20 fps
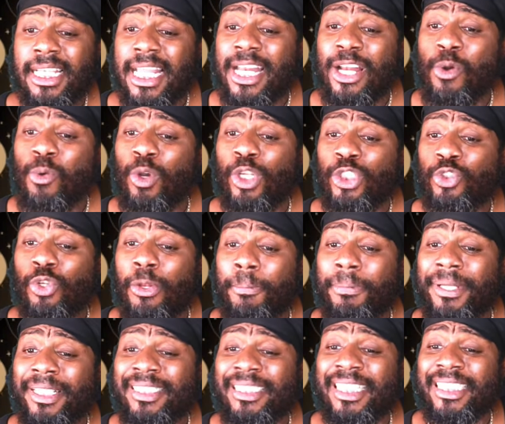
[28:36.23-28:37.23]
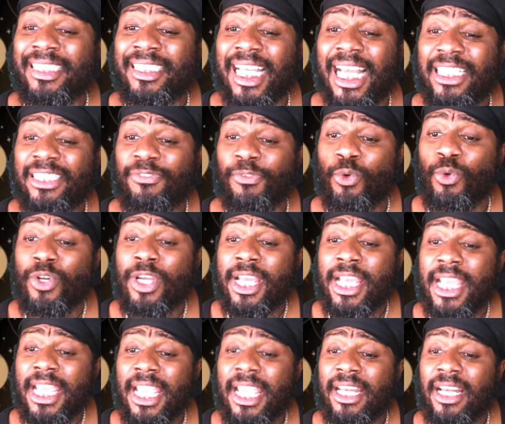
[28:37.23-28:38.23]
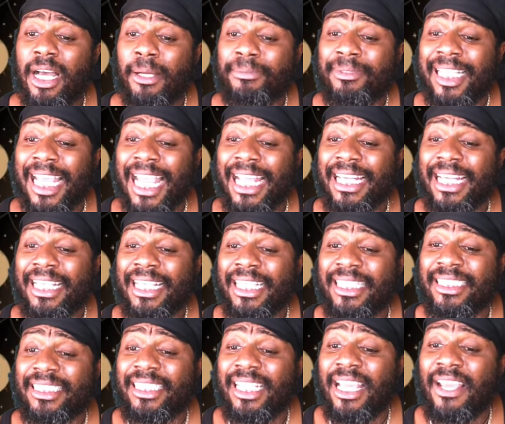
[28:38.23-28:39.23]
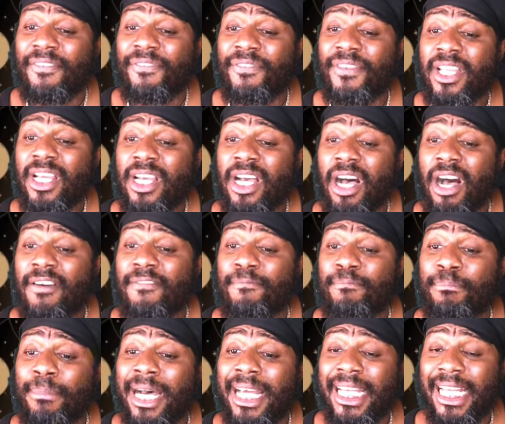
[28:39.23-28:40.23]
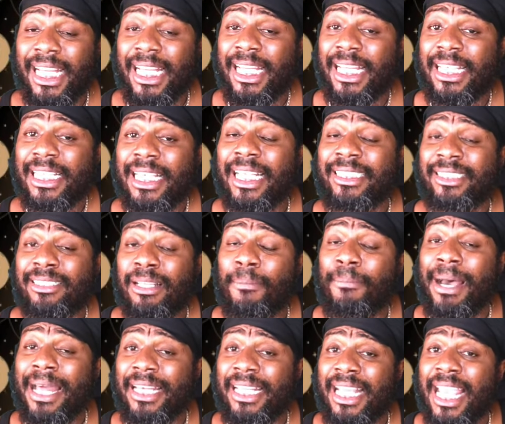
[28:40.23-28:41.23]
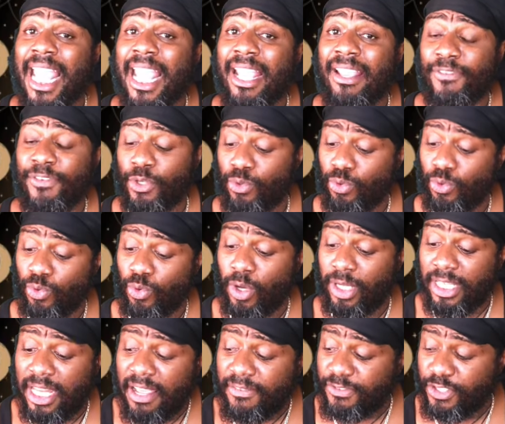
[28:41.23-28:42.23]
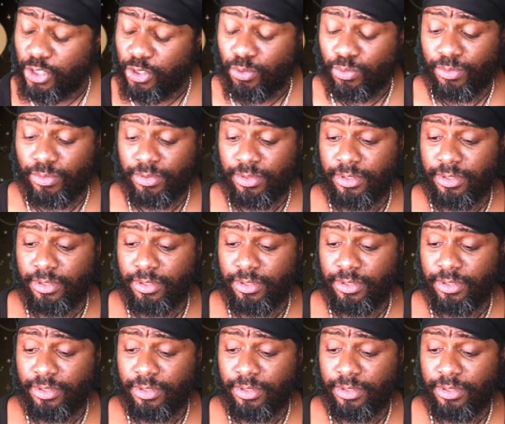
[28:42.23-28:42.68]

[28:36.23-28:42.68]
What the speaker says: They don't want you to be successful in obtaining this gift of money that somebody gave you or left you,